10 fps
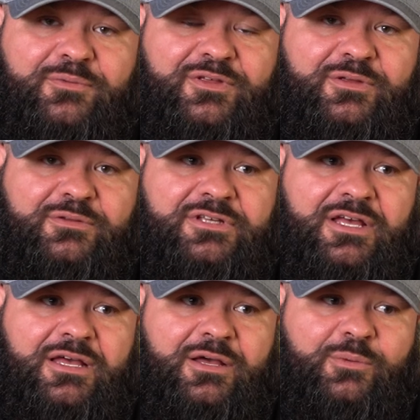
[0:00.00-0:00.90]
Reviews,
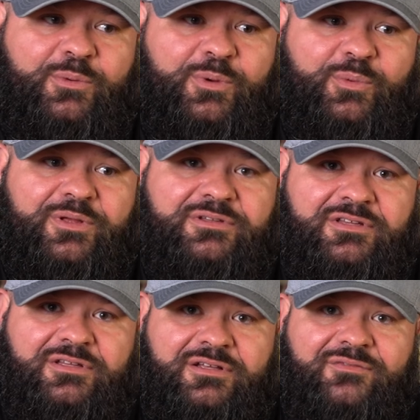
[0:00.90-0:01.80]
when we went to
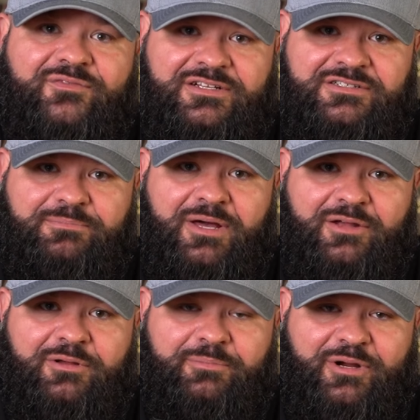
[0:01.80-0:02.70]
the Conviction
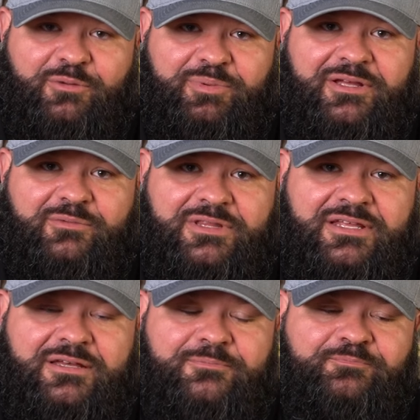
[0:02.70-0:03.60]
barrel pick with
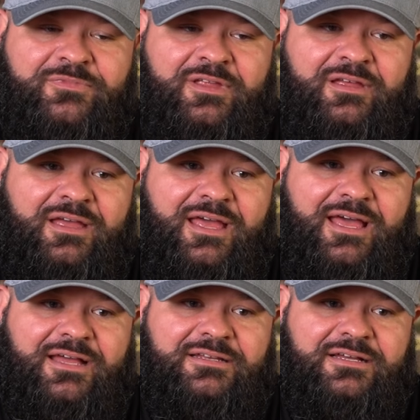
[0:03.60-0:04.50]
him
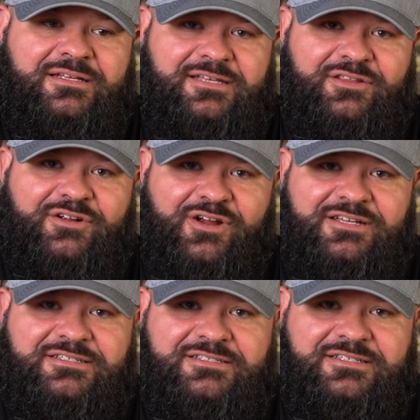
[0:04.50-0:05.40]
at Southern
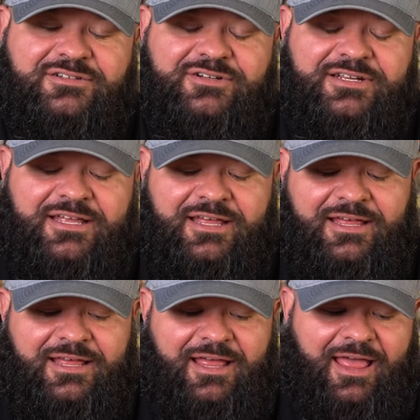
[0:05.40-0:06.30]
Grace Distillery.
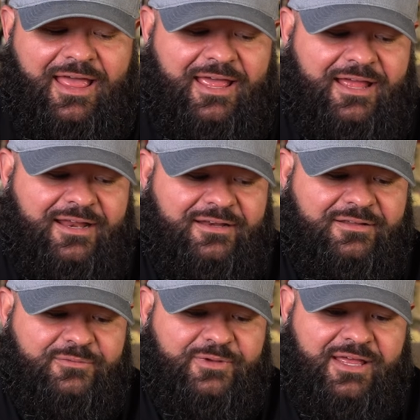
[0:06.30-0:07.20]
And
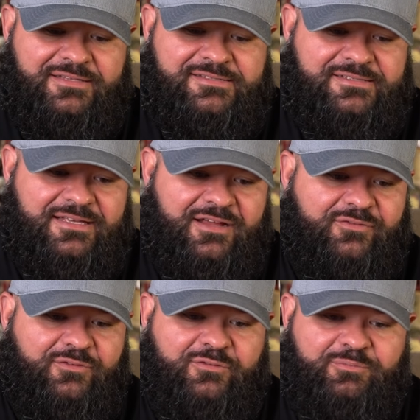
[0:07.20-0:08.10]
we had
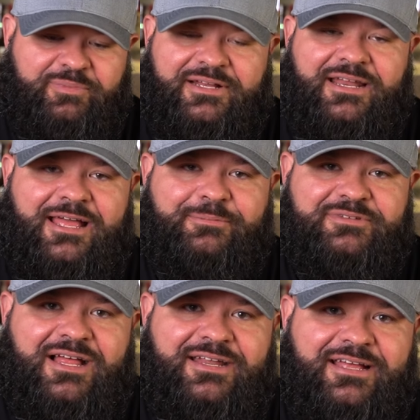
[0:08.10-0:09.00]
several big names
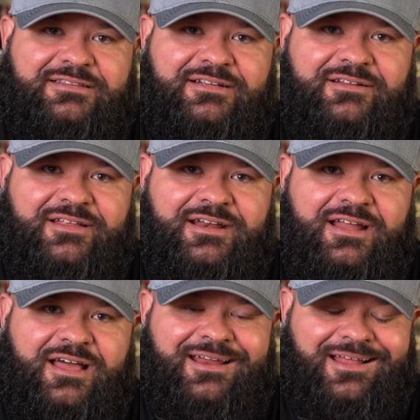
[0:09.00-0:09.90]
lined out there that
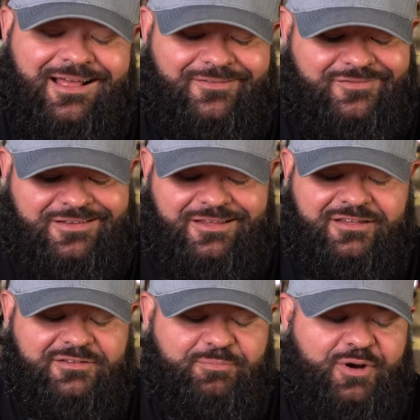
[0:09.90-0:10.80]
night. I've seen
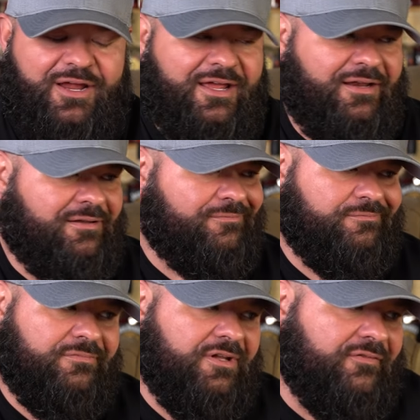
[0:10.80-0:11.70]
this brand,
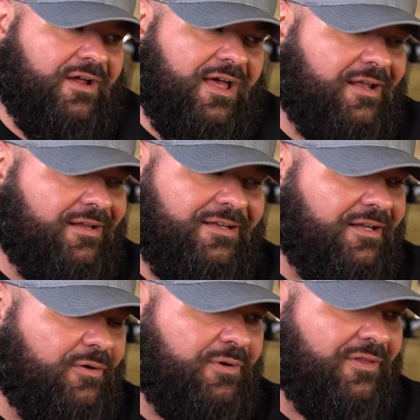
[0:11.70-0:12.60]
never had it,
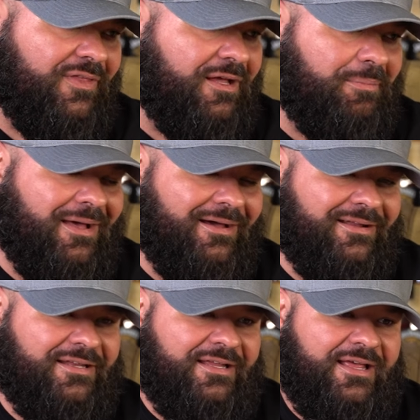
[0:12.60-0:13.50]
didn't know what to think about
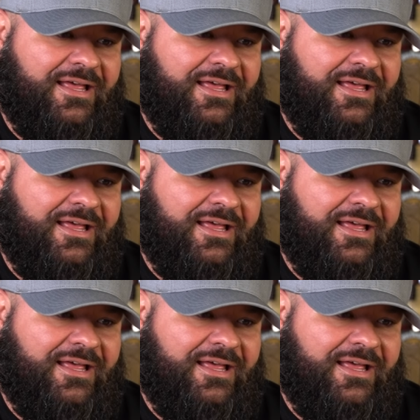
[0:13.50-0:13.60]
it.